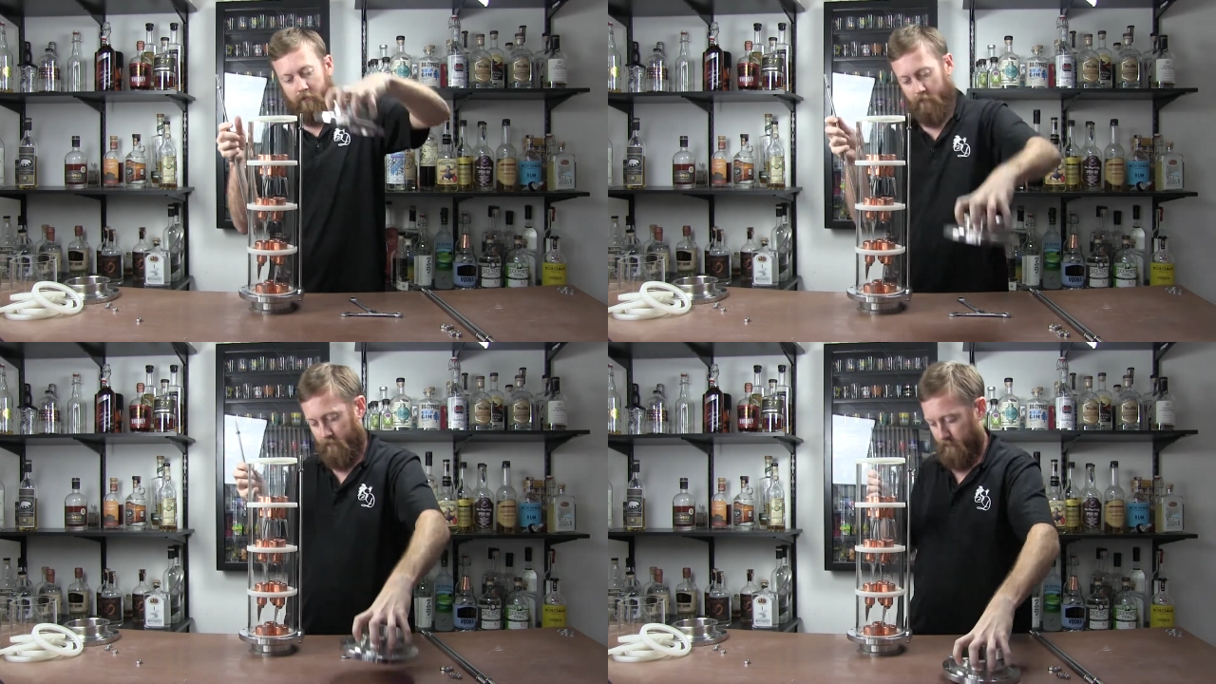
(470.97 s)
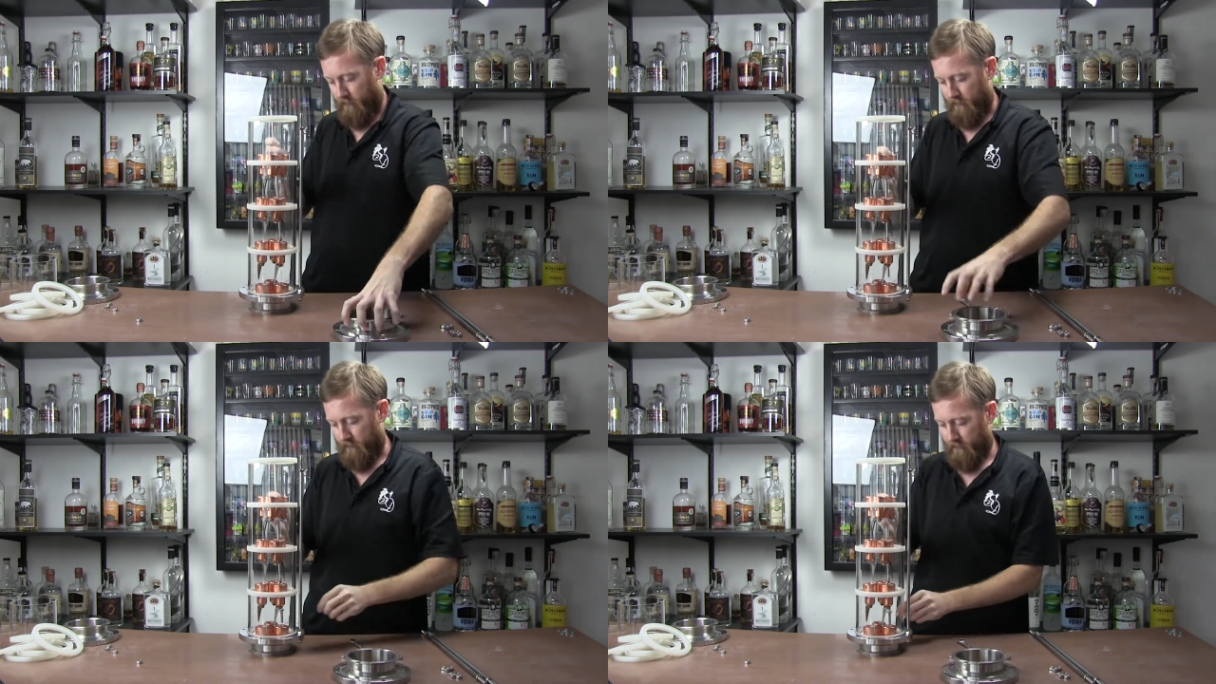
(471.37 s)

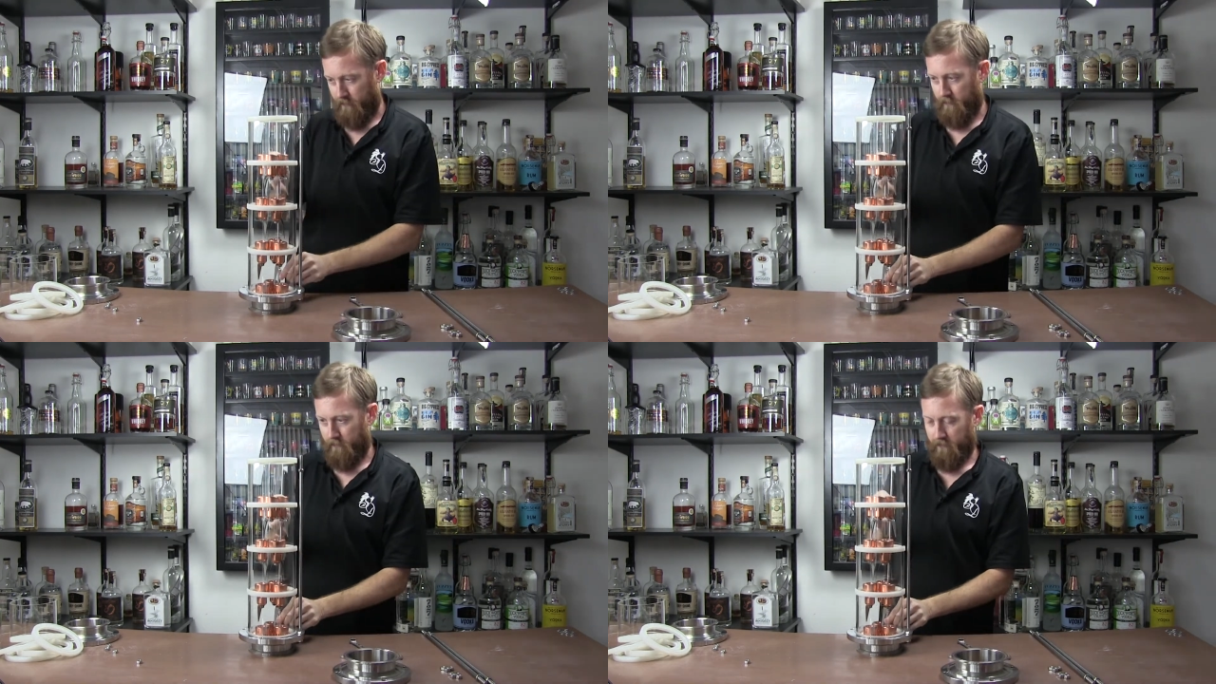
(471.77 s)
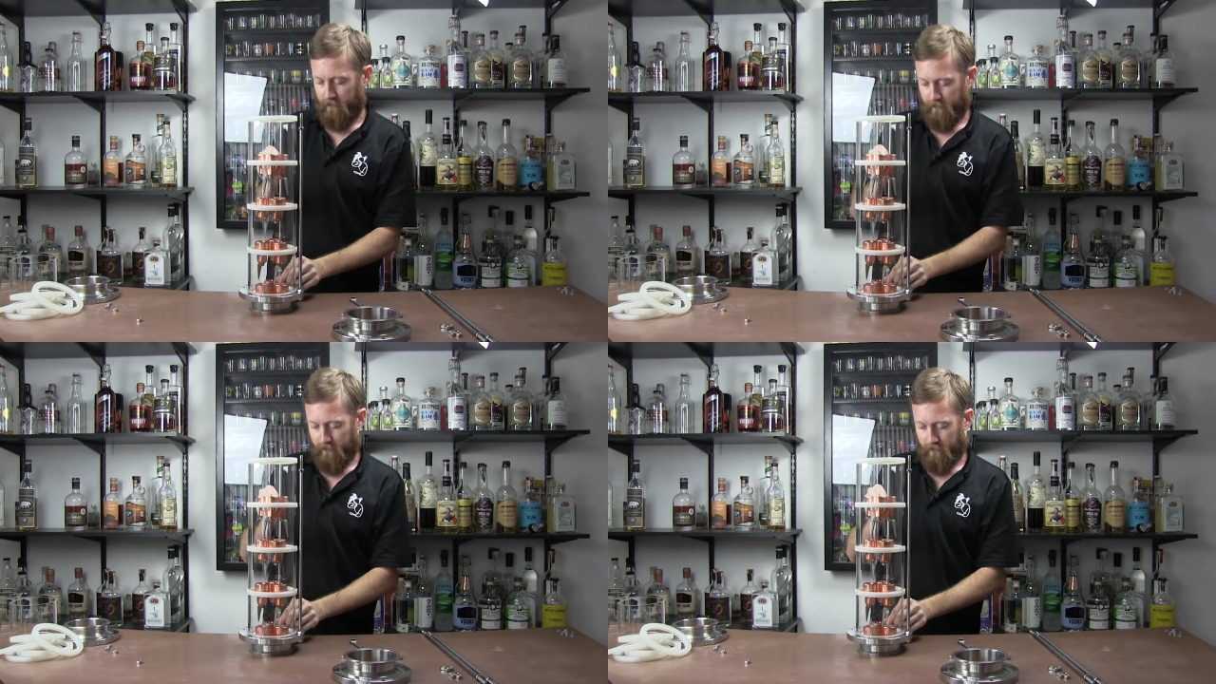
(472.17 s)

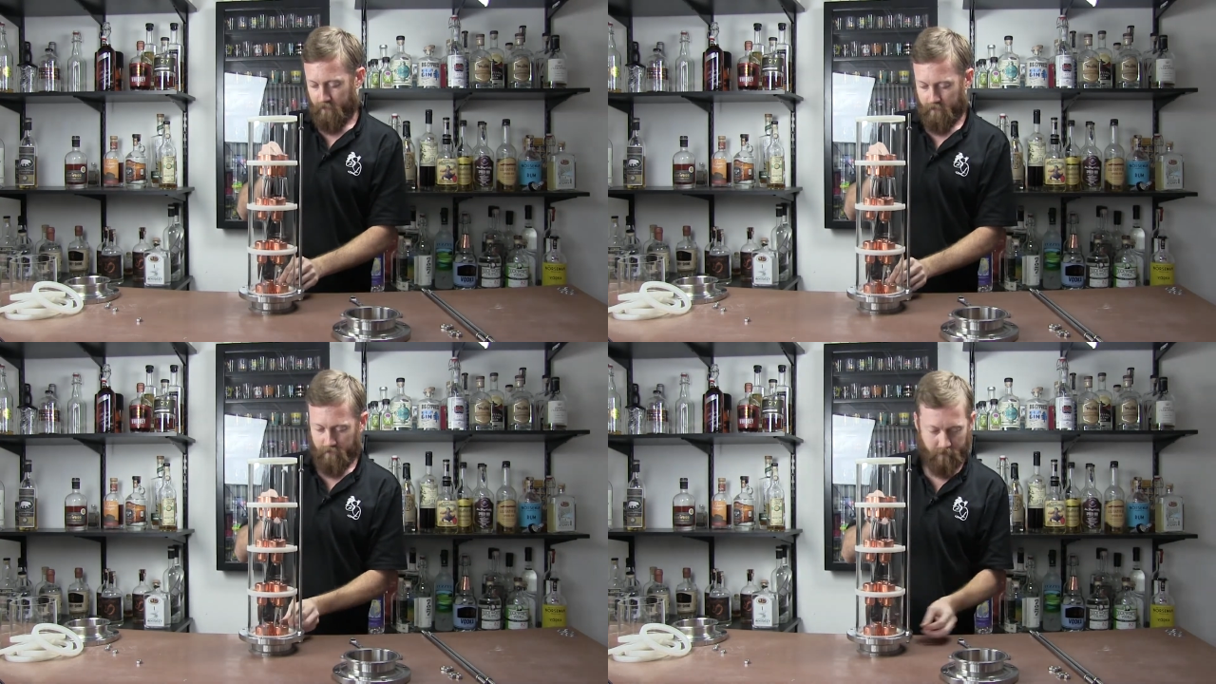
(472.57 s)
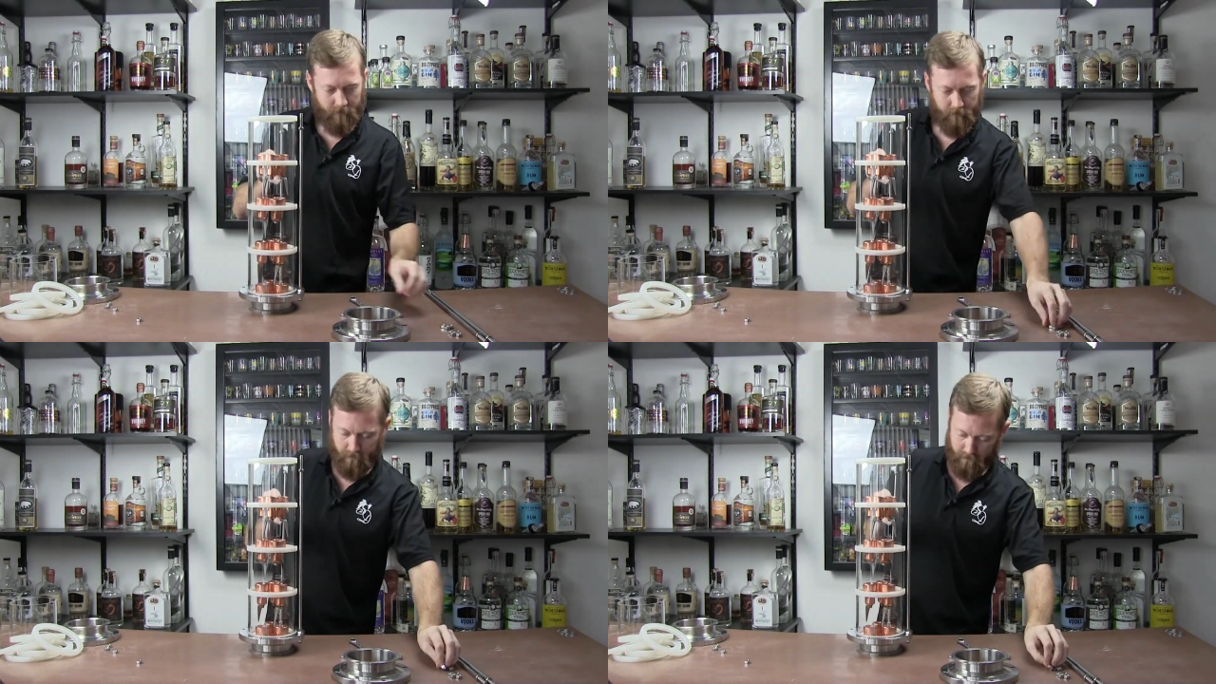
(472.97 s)

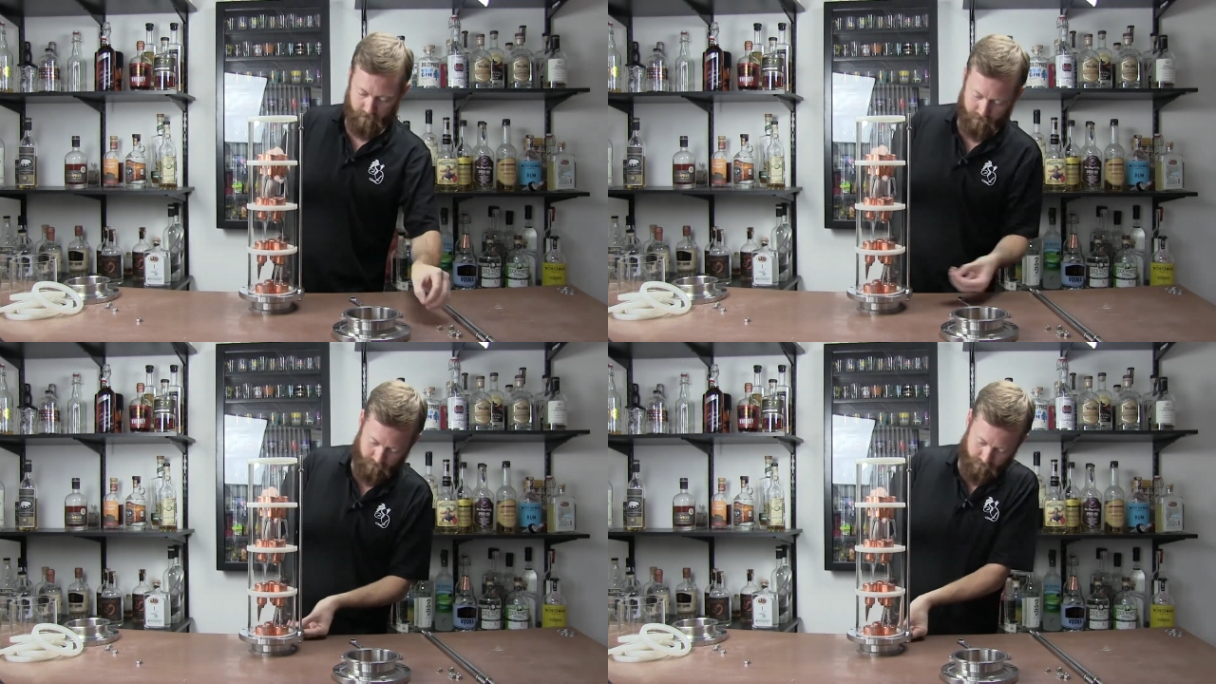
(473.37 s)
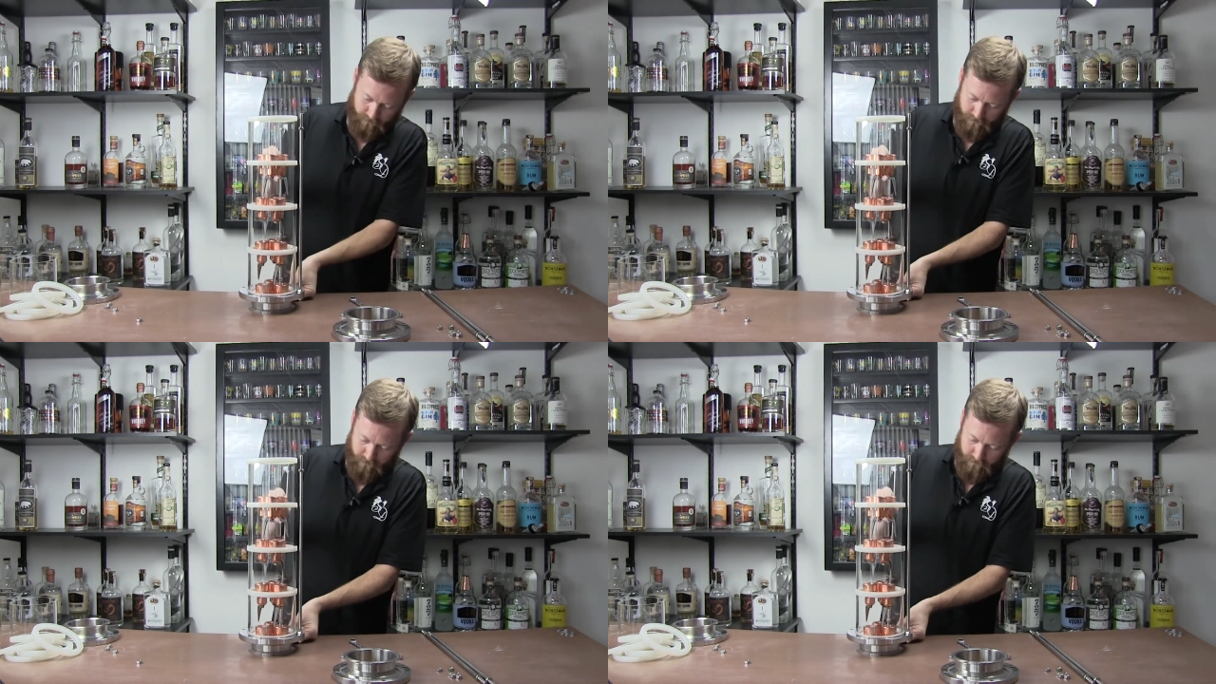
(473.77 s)

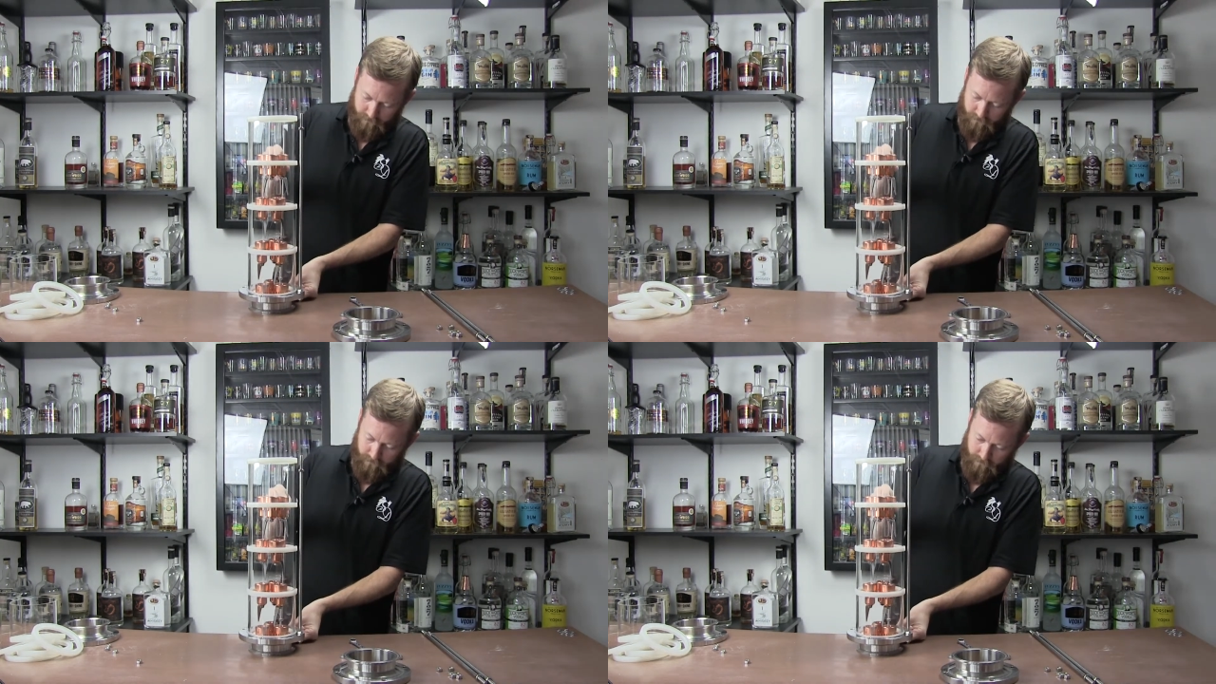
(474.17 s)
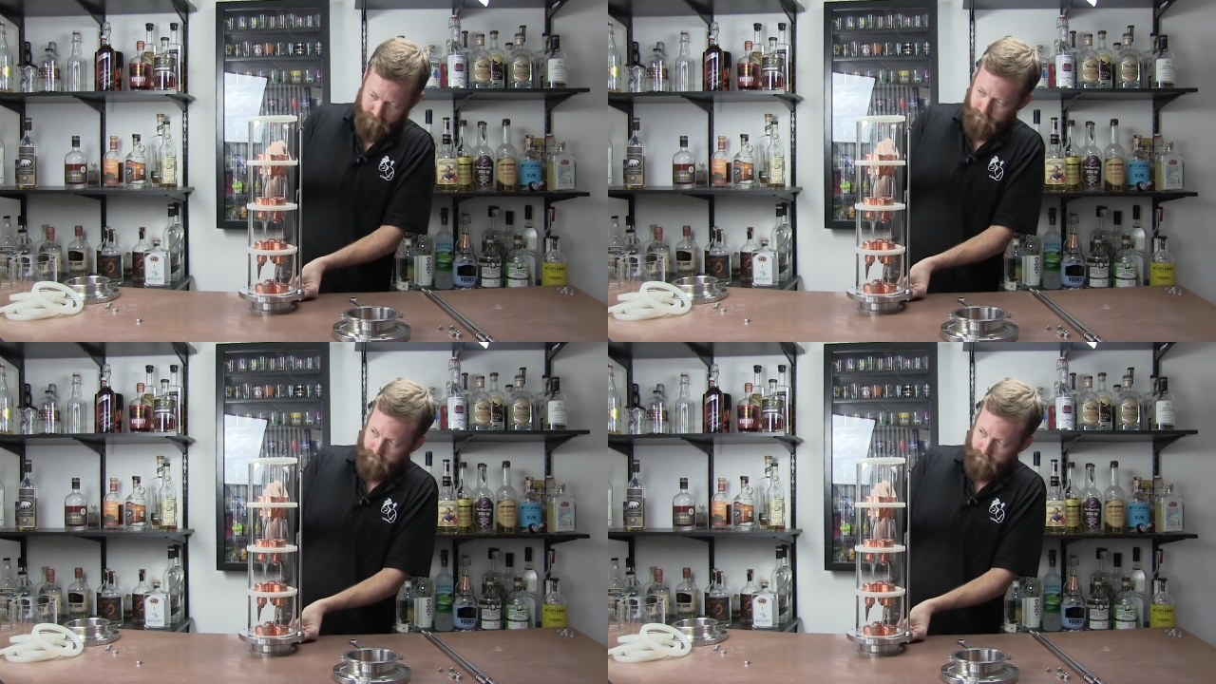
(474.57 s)
Nothing is said.